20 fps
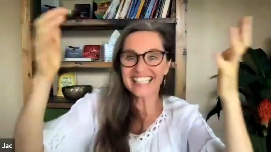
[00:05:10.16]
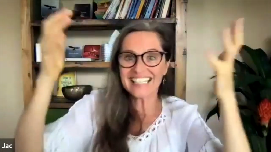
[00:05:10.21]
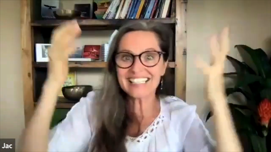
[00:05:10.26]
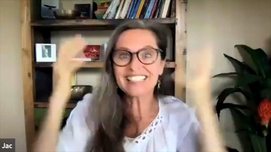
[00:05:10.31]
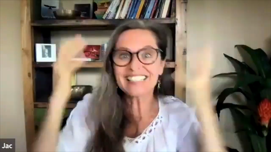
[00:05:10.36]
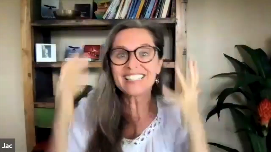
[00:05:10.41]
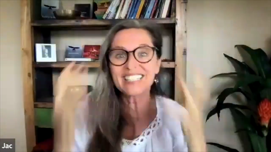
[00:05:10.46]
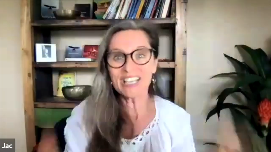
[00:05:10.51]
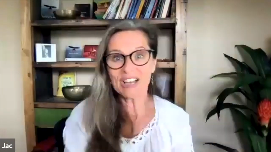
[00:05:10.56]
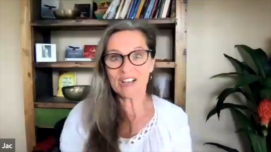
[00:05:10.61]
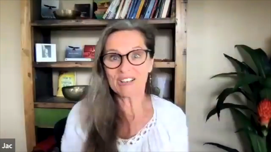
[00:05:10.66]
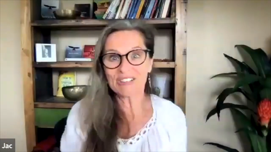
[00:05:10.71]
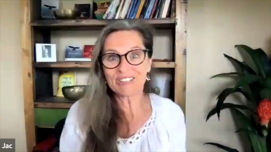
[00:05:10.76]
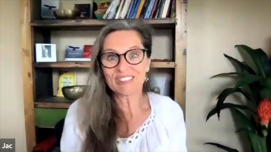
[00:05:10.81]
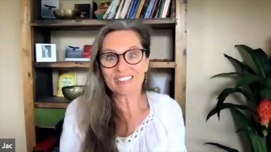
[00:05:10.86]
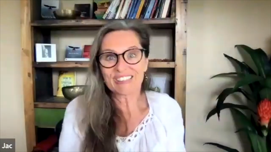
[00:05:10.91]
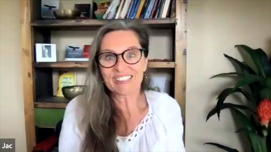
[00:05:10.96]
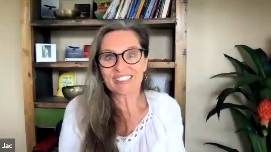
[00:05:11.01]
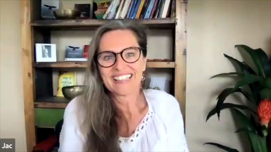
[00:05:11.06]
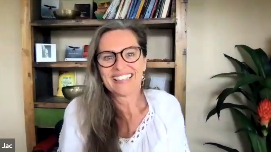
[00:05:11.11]
it
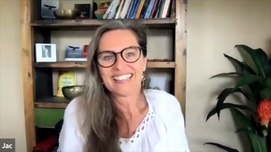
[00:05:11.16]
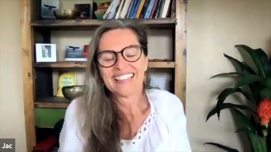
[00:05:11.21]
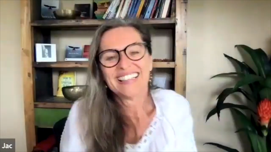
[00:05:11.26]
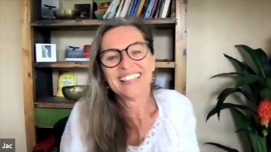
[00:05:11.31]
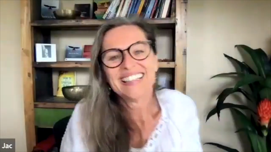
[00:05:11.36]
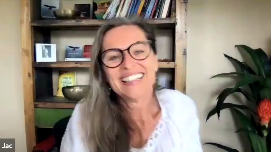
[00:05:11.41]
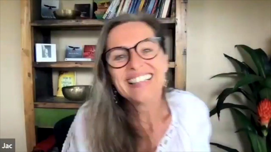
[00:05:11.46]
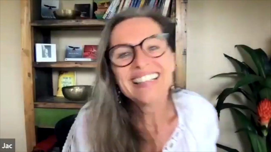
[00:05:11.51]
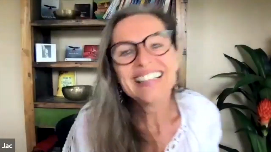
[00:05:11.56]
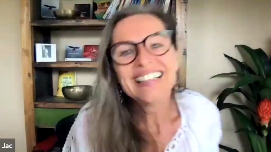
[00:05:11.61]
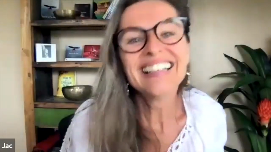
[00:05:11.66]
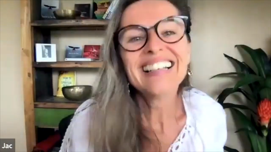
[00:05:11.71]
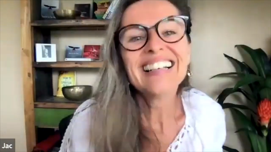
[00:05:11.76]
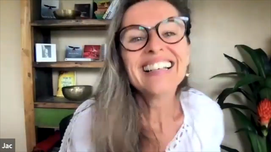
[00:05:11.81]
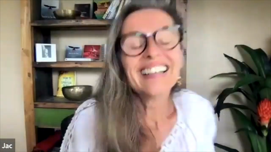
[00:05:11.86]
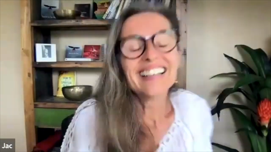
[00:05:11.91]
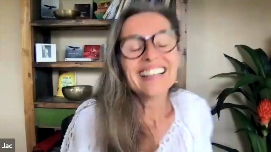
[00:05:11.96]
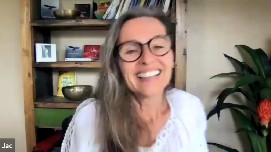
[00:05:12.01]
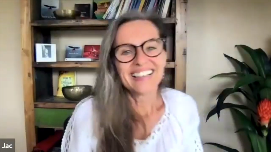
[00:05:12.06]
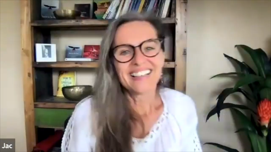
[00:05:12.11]
does.
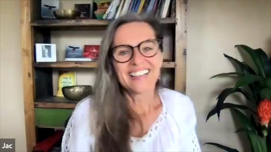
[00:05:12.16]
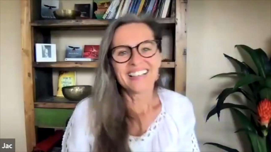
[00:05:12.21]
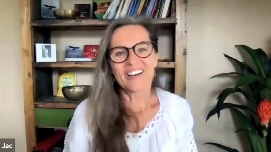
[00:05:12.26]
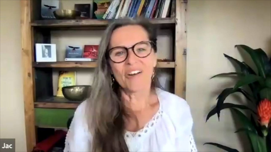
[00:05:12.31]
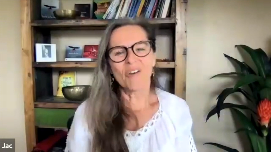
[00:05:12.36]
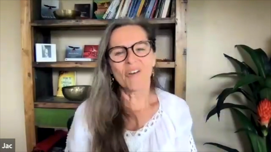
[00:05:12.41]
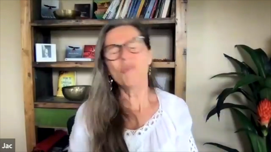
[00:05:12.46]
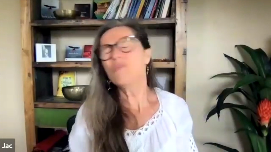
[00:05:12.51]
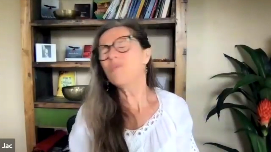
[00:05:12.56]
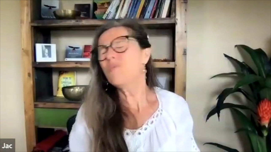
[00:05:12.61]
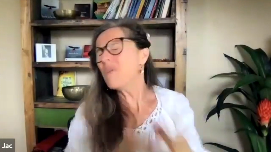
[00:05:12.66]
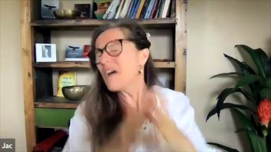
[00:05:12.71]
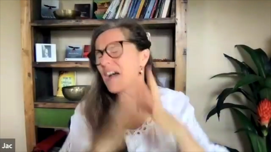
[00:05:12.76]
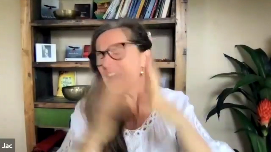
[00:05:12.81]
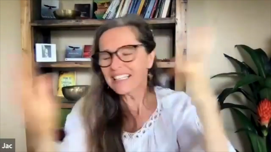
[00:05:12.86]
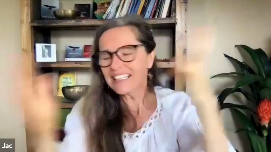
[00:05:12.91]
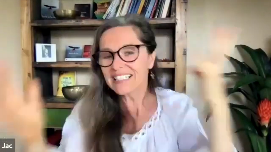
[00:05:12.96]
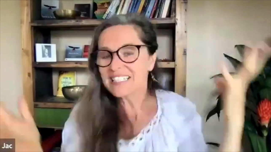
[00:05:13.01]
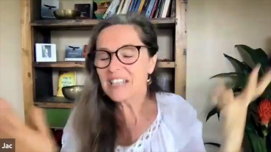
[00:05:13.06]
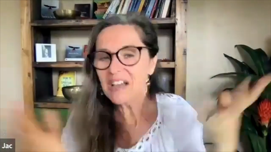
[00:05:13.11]
Oh,
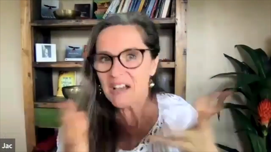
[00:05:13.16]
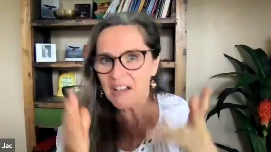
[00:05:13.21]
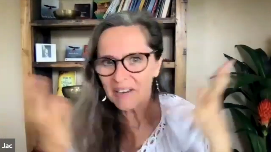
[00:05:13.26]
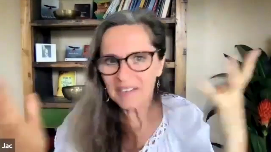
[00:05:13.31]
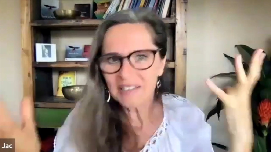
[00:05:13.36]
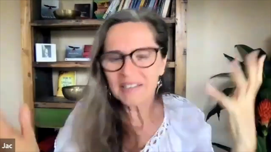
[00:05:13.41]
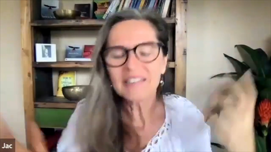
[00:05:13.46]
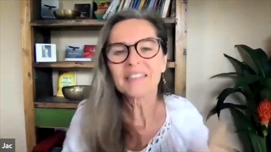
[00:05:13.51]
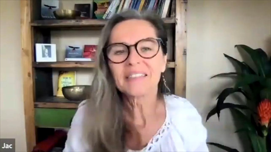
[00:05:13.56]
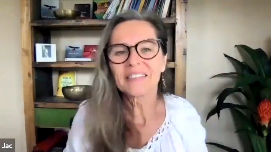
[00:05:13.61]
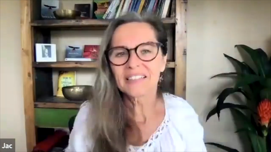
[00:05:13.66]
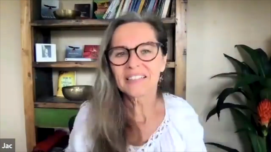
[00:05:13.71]
well done.